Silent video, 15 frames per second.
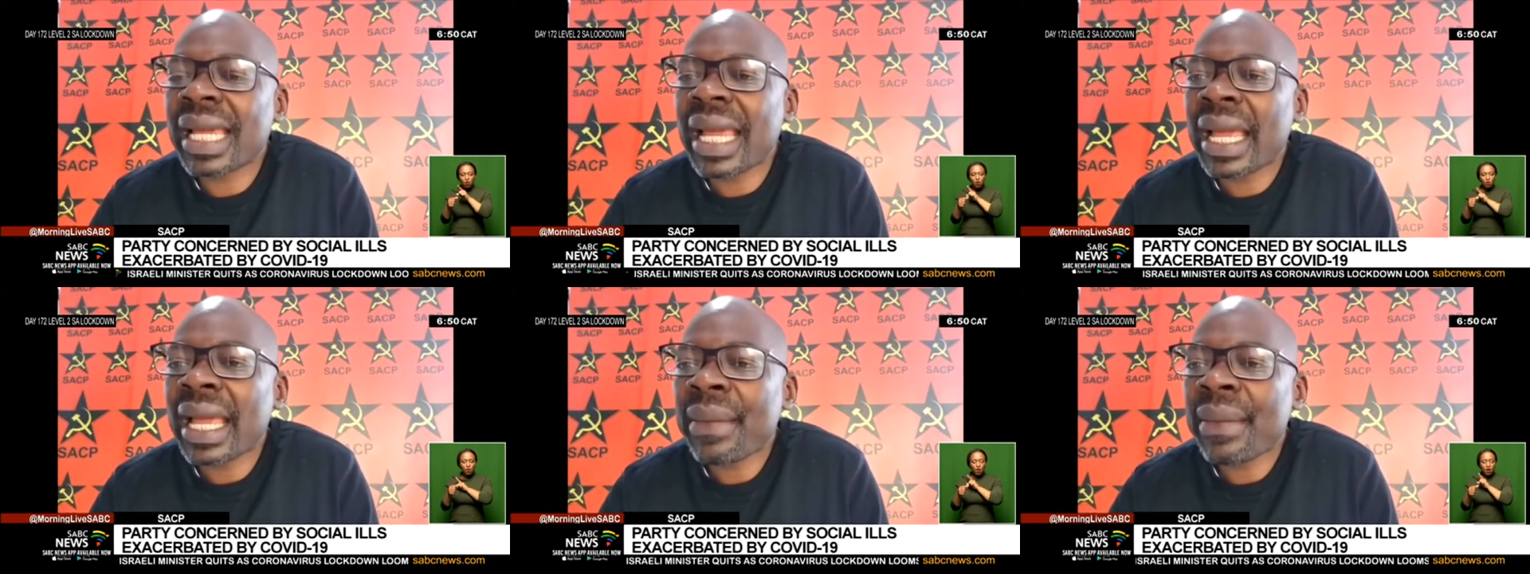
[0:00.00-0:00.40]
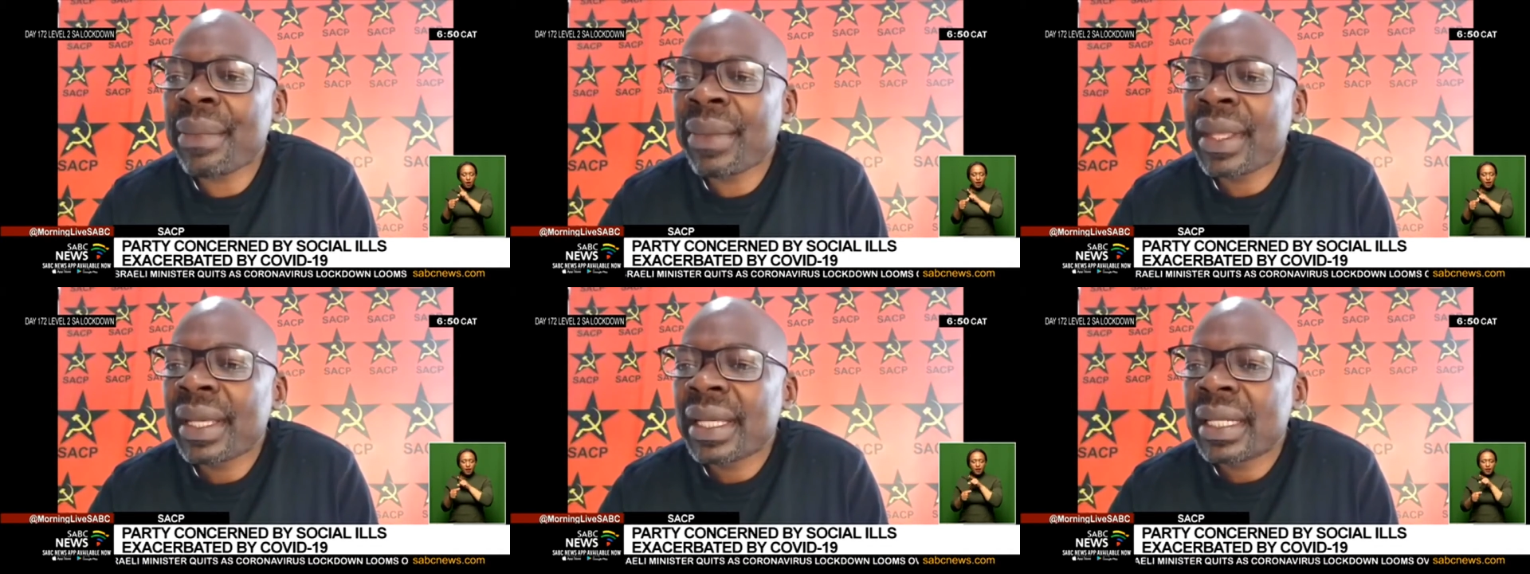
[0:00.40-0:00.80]

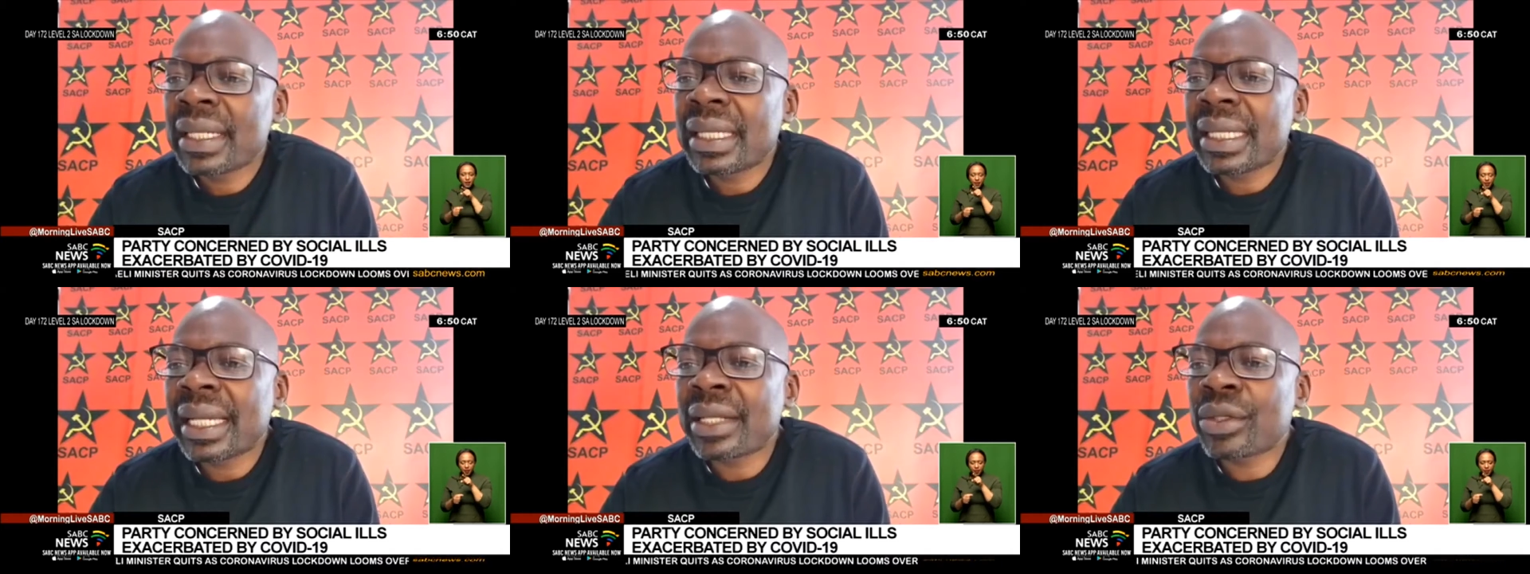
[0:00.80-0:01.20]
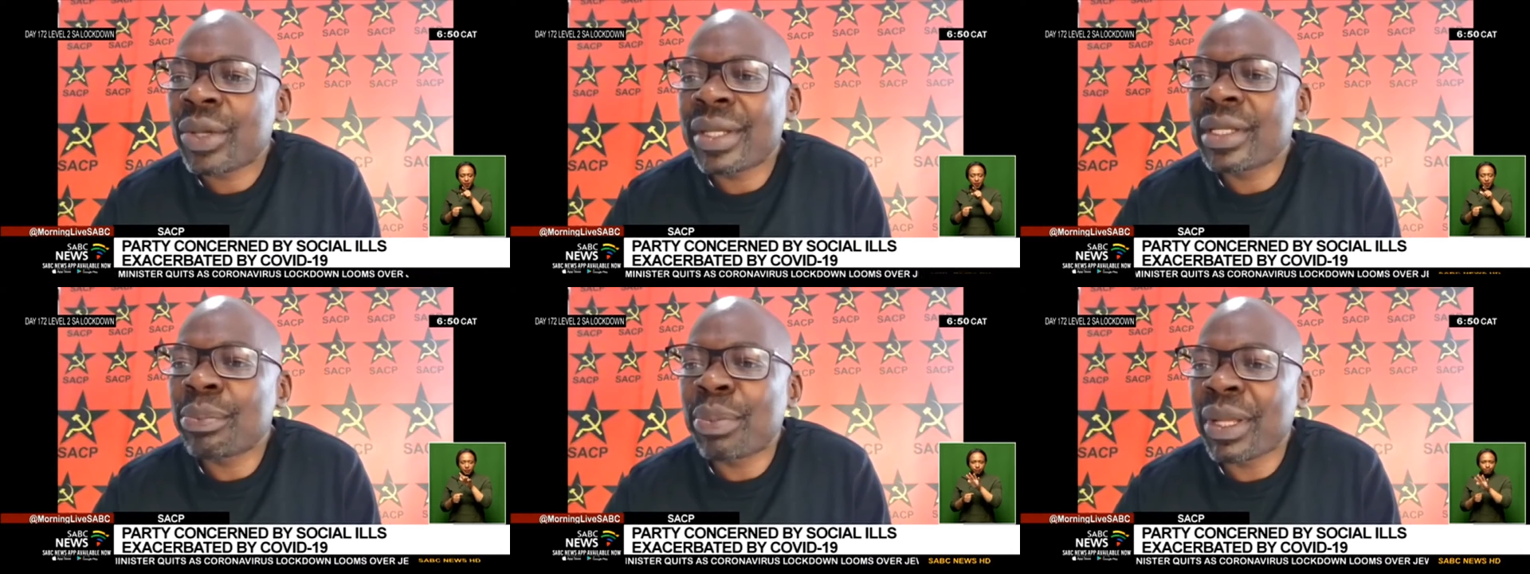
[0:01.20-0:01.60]

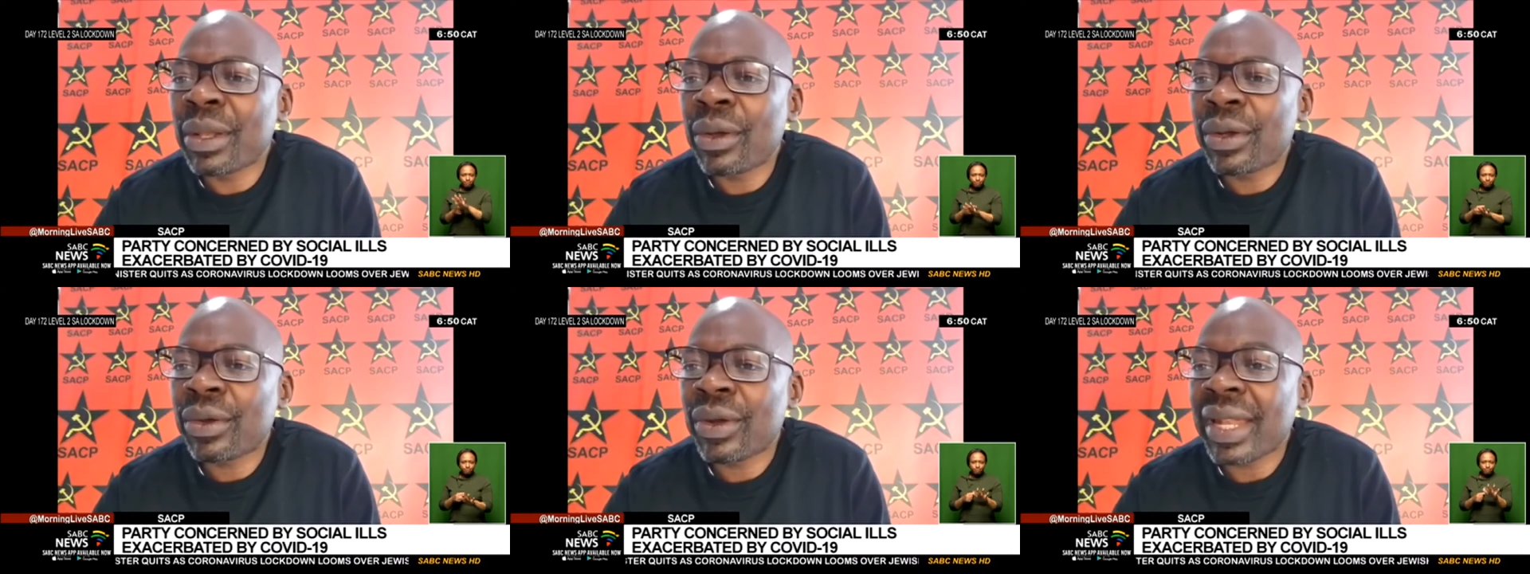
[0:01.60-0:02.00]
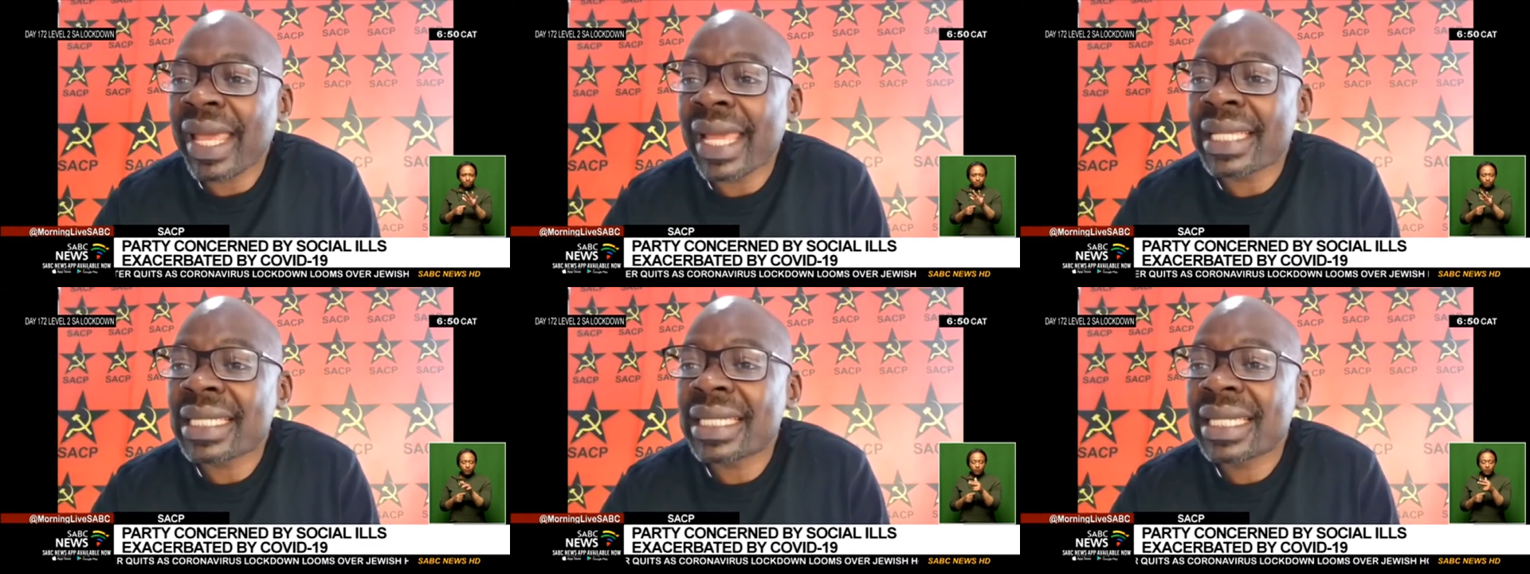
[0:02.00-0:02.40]
20 billion or
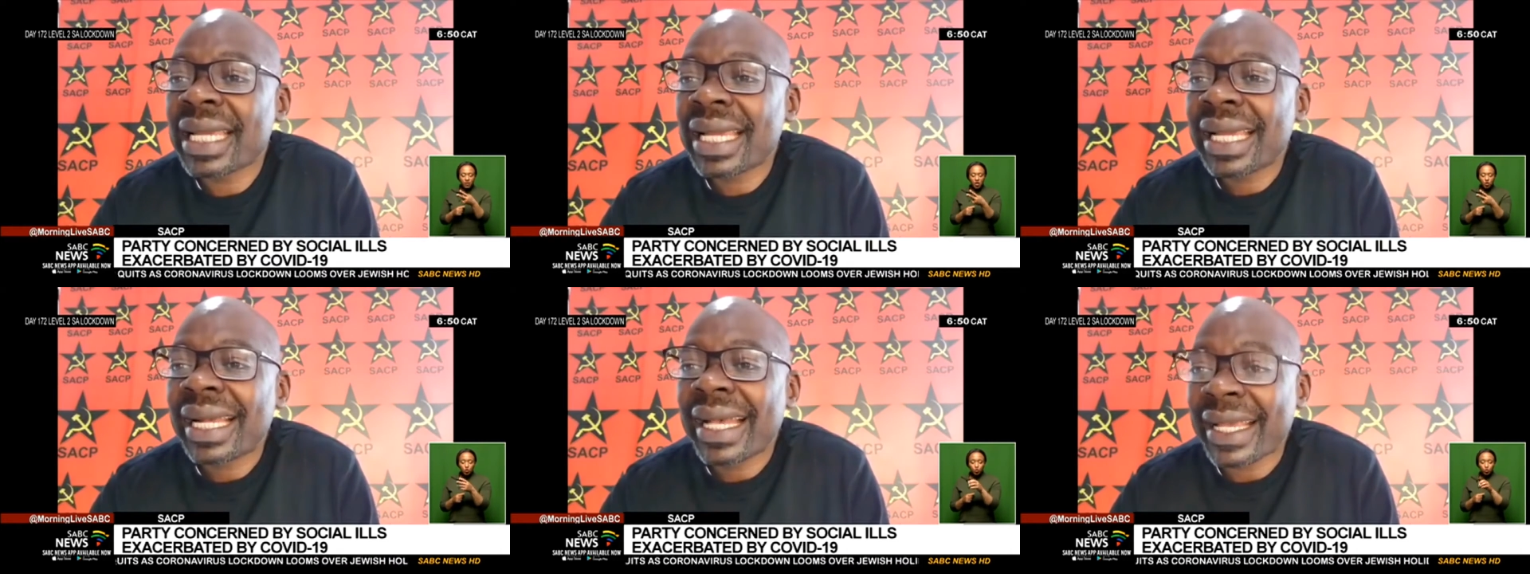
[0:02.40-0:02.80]
less